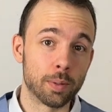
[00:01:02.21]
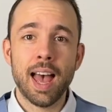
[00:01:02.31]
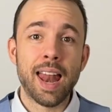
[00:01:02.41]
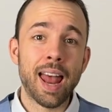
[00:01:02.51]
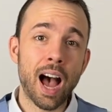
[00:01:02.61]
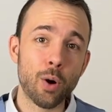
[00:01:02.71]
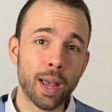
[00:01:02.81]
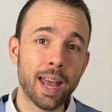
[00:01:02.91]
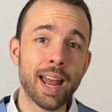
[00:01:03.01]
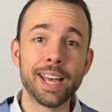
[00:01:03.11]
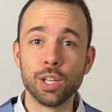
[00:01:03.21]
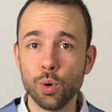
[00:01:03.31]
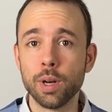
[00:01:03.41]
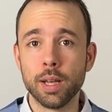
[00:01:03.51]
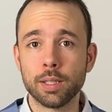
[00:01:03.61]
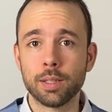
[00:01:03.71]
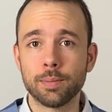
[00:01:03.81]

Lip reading: And how can I do this?